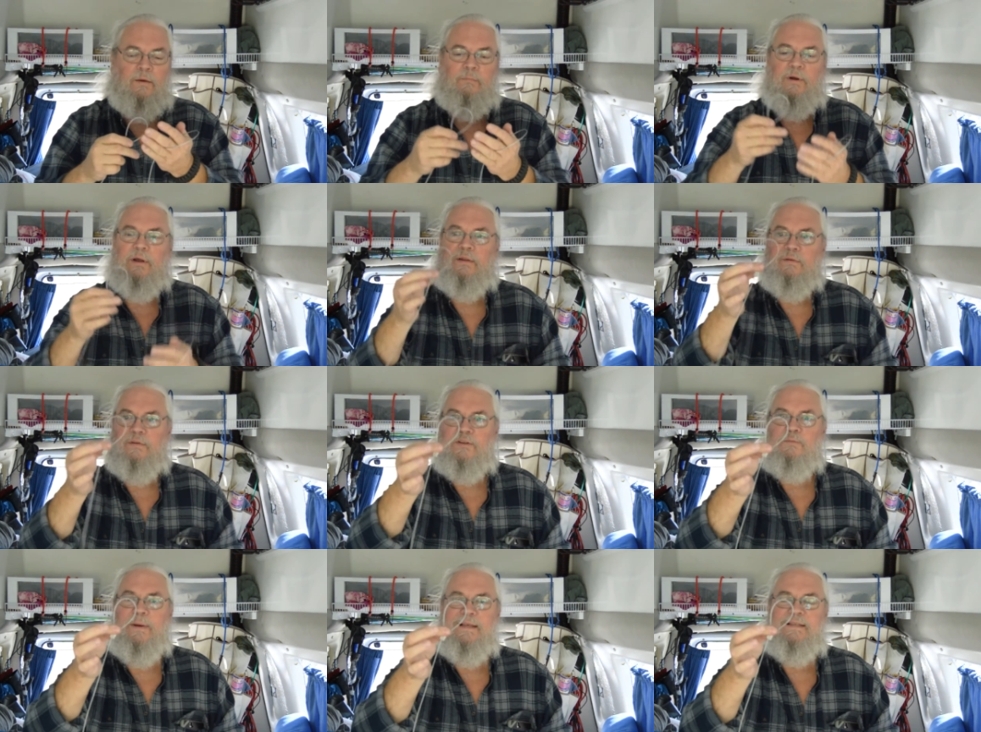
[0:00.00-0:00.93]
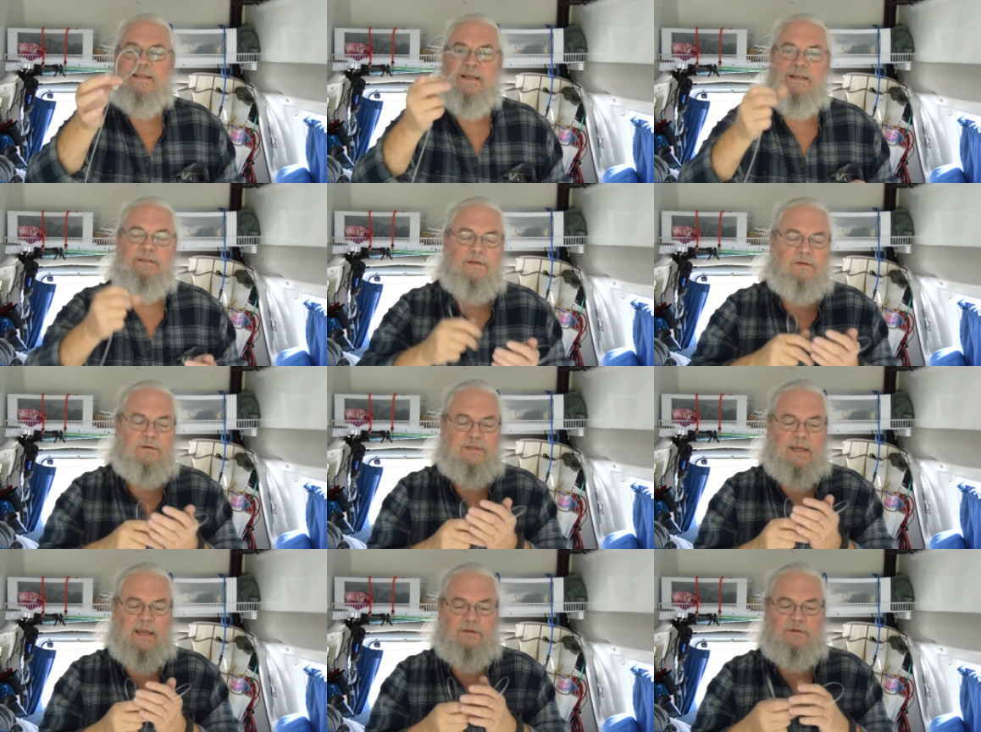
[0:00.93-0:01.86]
But this makes it easy to
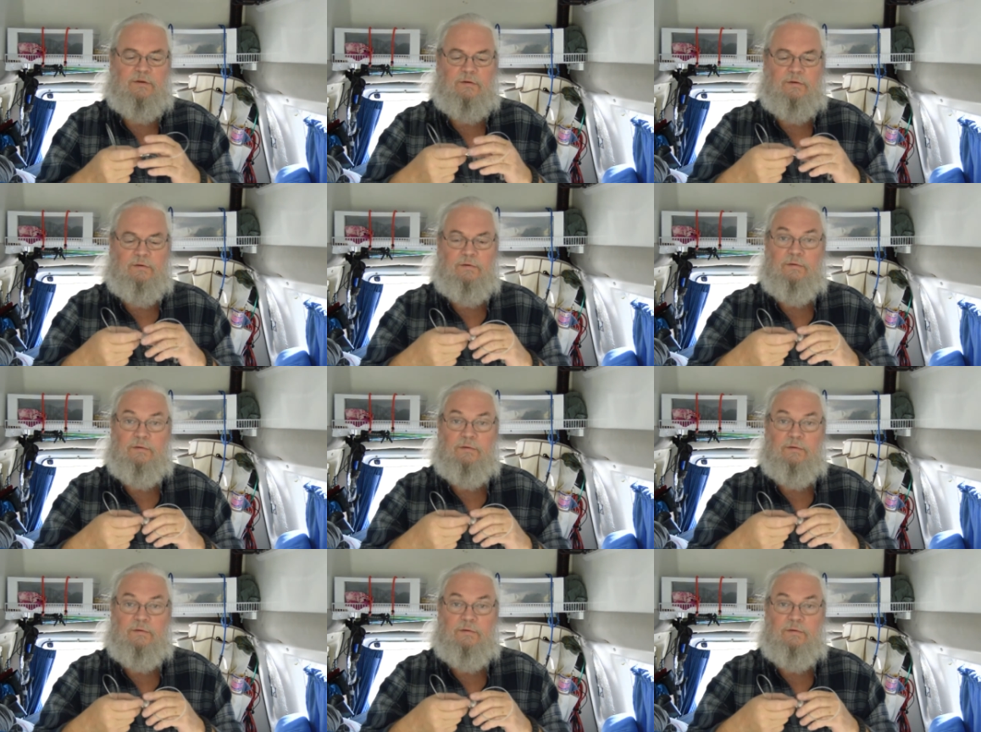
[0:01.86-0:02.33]
attach your